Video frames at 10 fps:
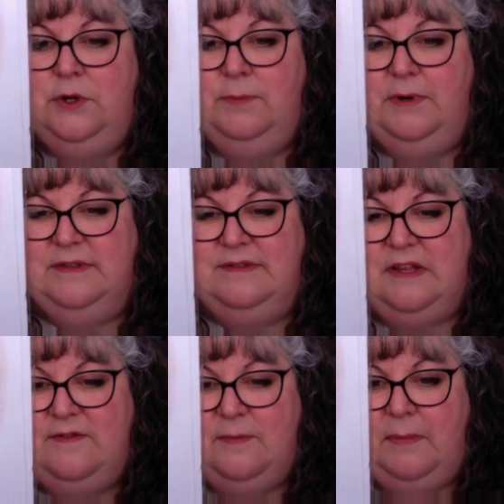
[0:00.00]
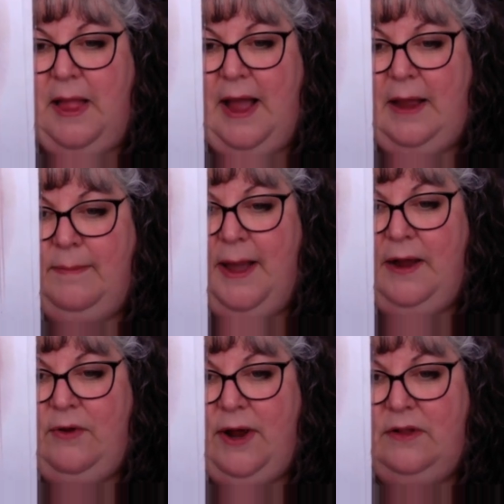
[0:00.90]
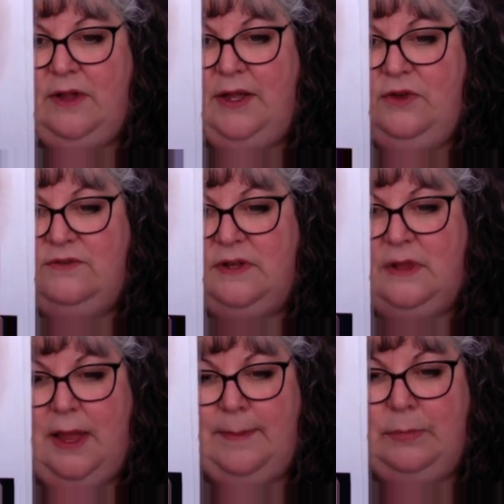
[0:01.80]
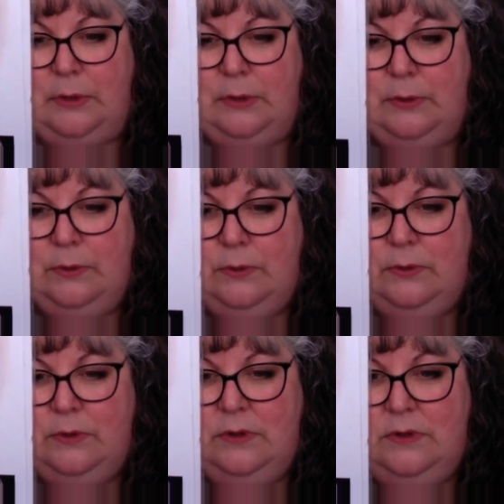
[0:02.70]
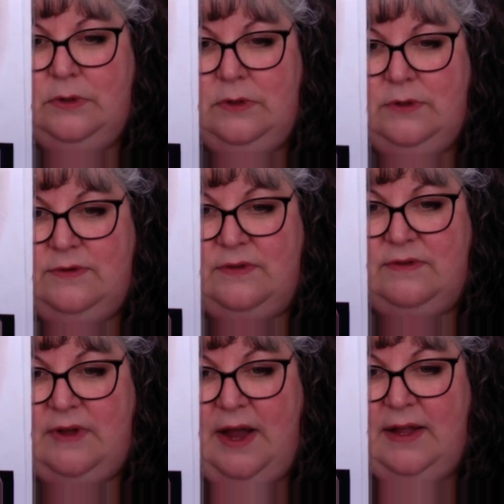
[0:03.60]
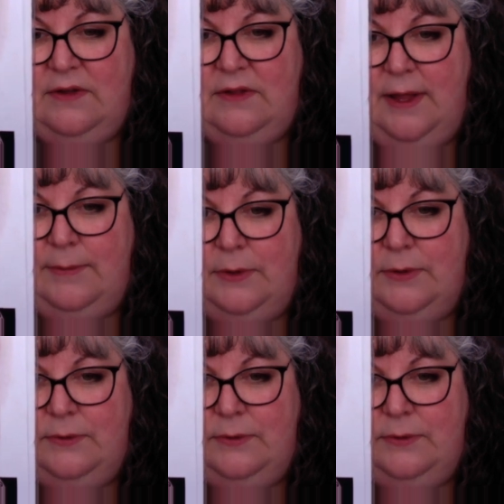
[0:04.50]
But instead of the black background, I used a light blue. So the sky looked light blue.